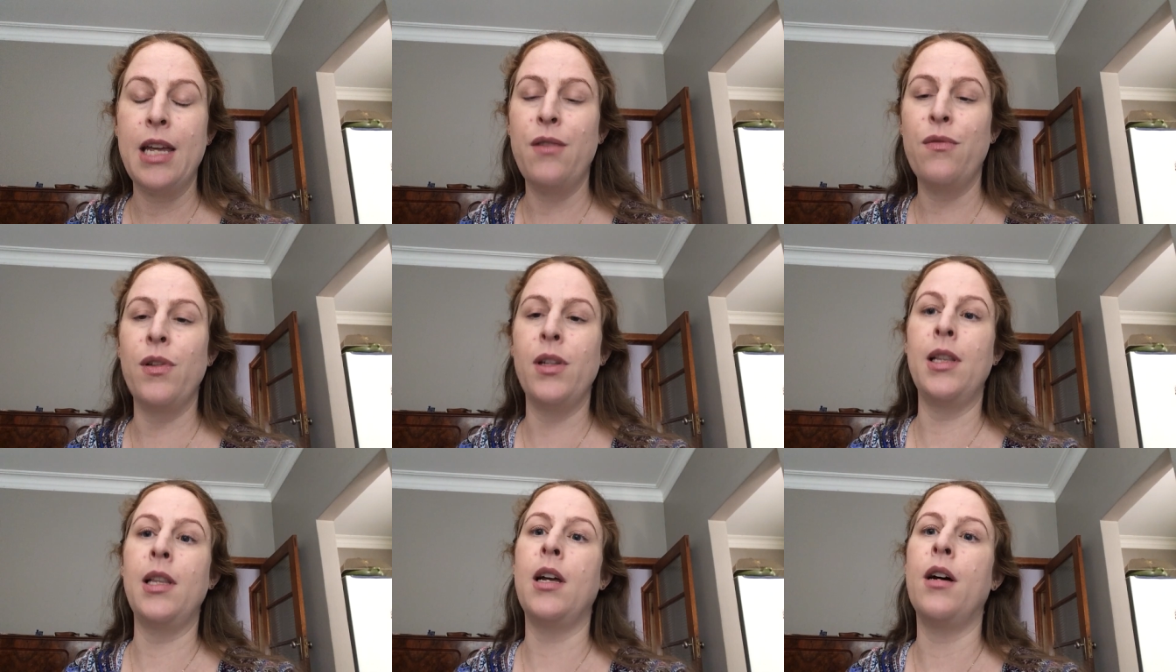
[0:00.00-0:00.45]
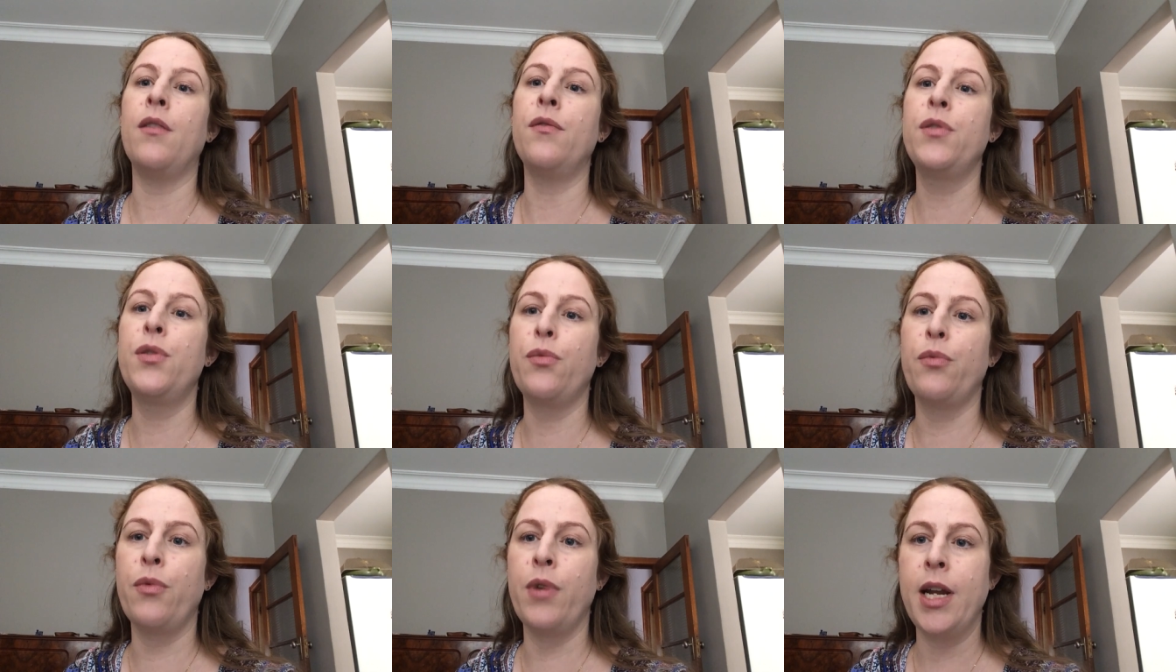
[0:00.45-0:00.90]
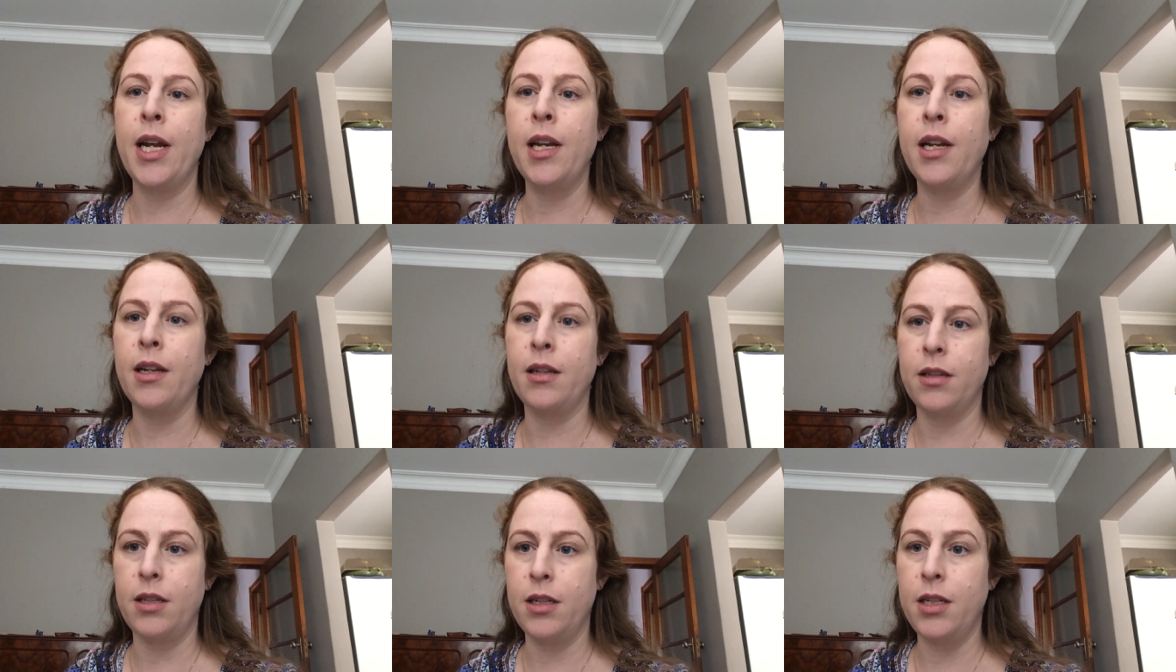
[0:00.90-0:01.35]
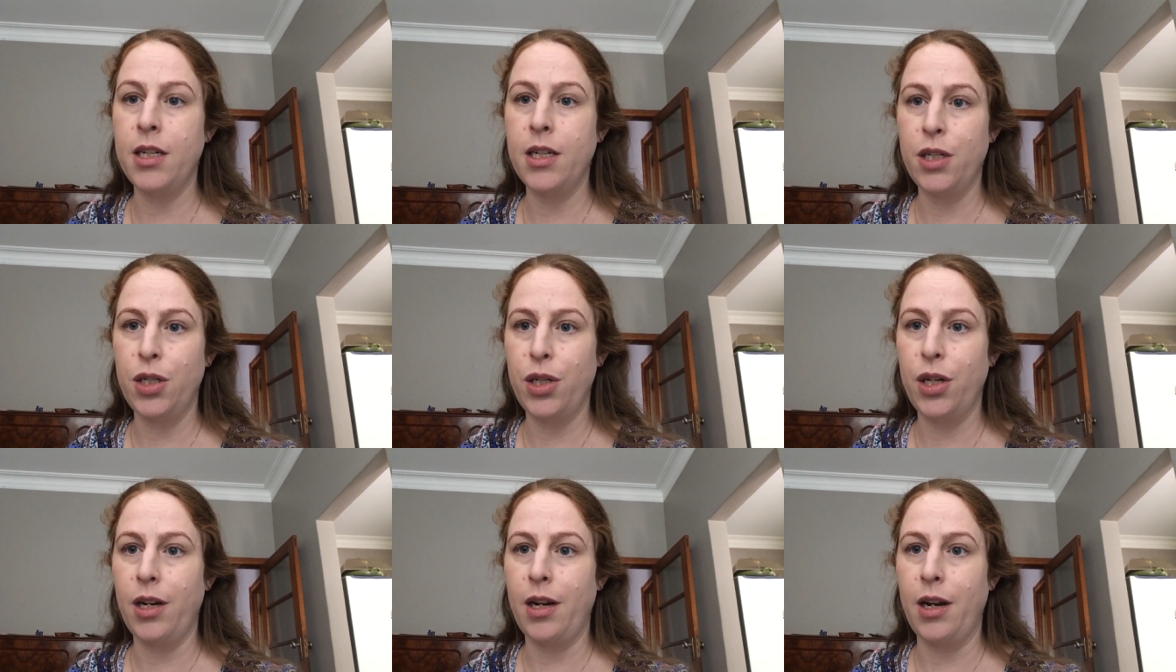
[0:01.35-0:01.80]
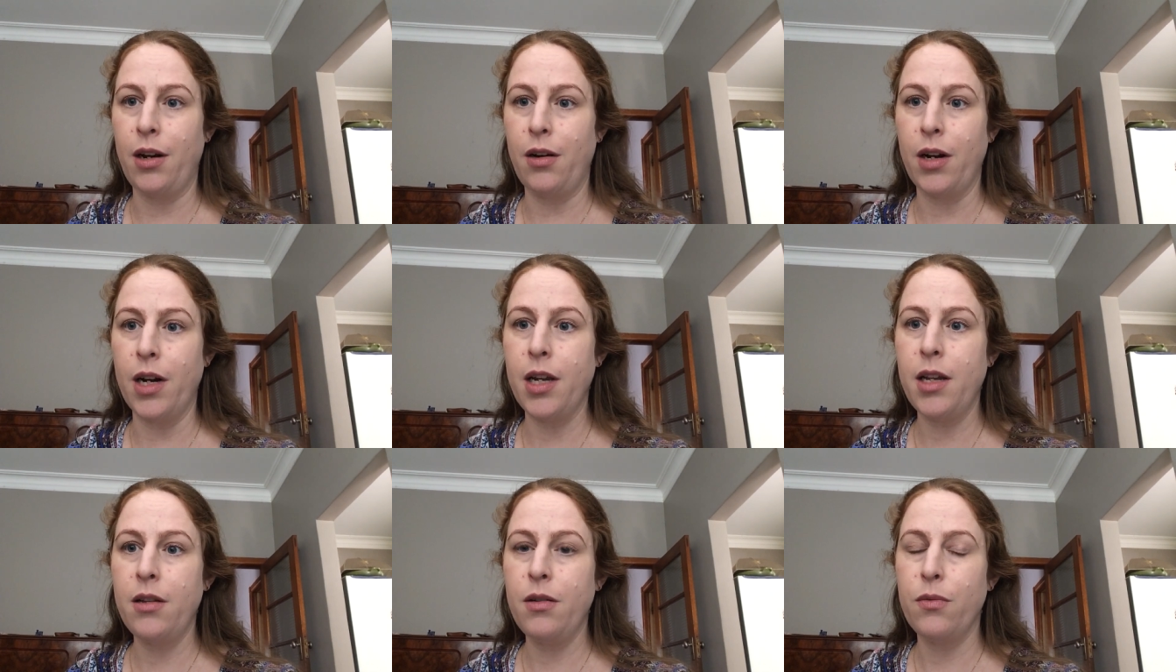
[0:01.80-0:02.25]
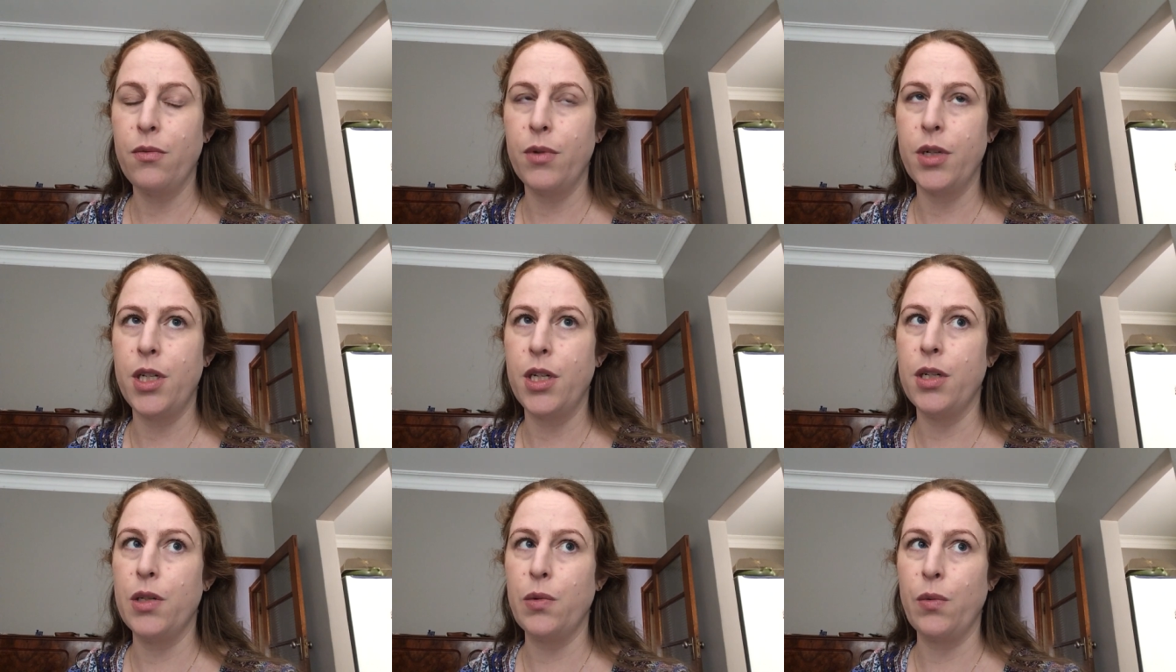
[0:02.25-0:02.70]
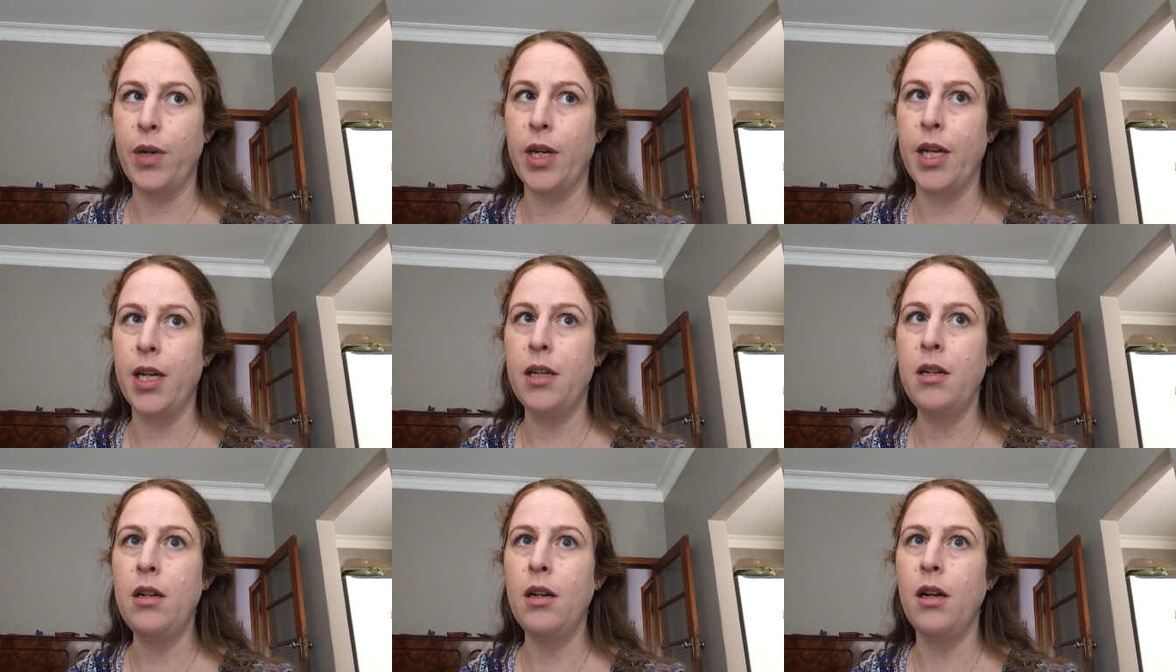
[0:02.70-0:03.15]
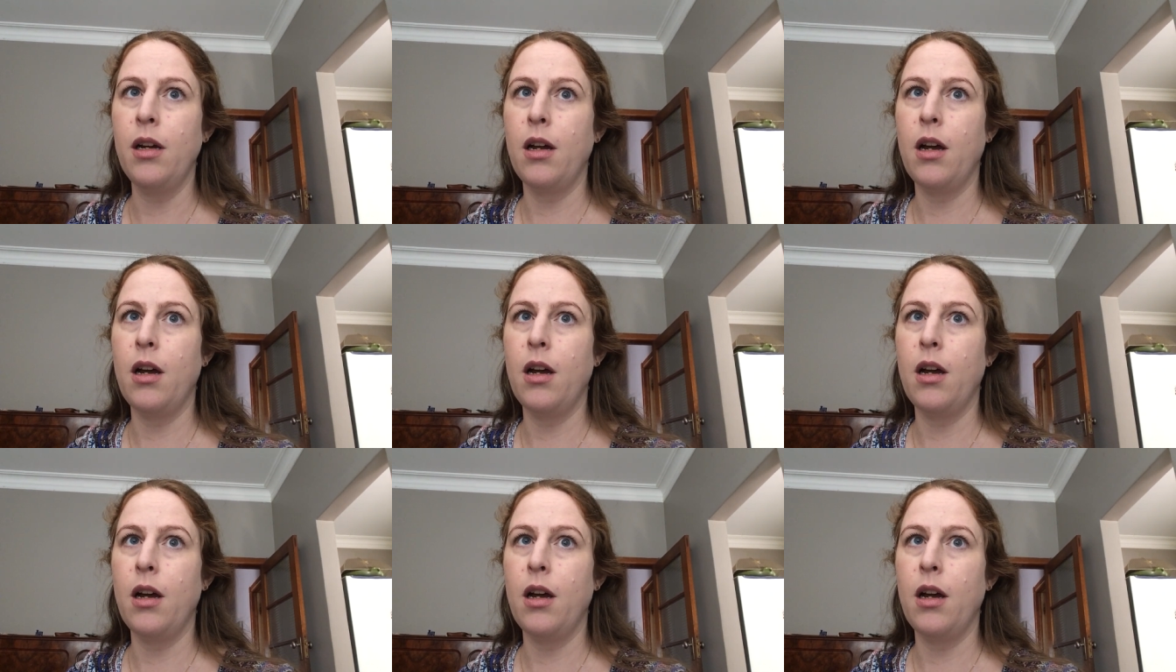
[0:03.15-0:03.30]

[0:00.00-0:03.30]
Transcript: even loved reading the dictionary, which is weird.